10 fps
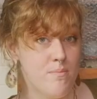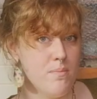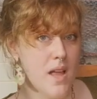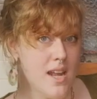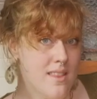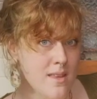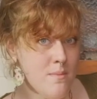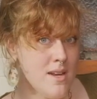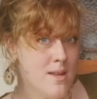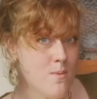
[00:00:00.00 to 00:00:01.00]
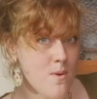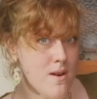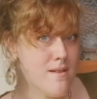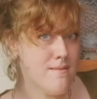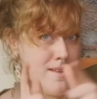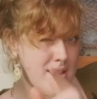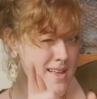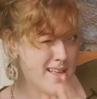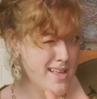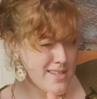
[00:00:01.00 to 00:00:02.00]
blood in them anymore.
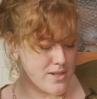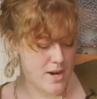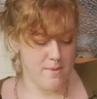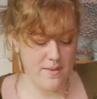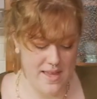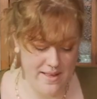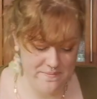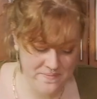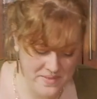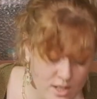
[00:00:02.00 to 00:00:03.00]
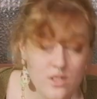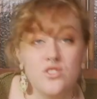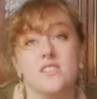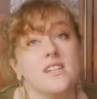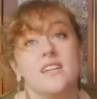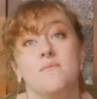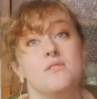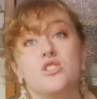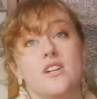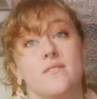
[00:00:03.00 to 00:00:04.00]
Sorry about that. She's gonna give me
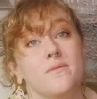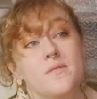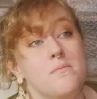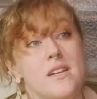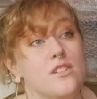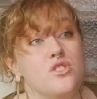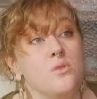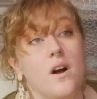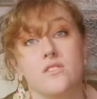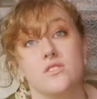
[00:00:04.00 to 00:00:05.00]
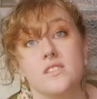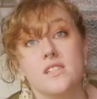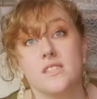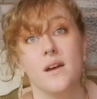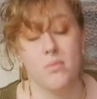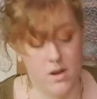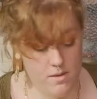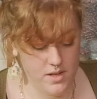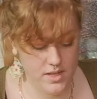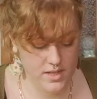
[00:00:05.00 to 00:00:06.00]
shit the minute she watches this, I
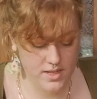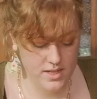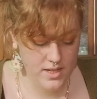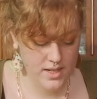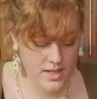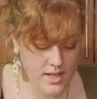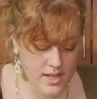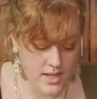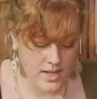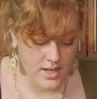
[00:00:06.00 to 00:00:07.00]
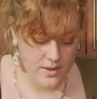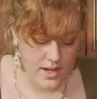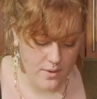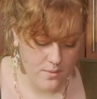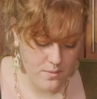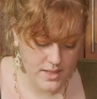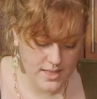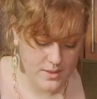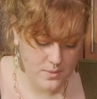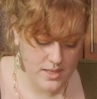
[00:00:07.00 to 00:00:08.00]
promise. Okay,
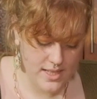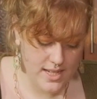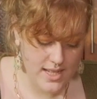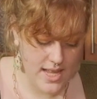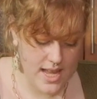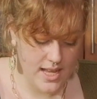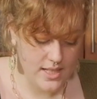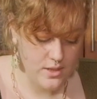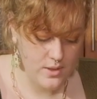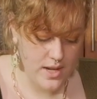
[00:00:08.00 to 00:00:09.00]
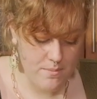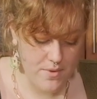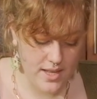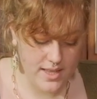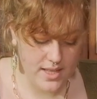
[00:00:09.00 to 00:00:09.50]
whisking in the eggs. You gotta break the